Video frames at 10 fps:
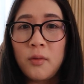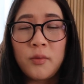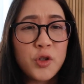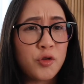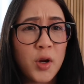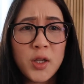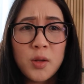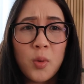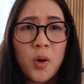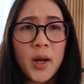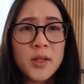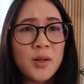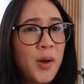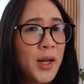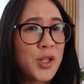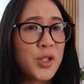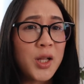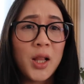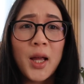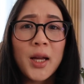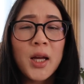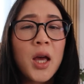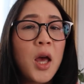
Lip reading: straight to the point, so I can just click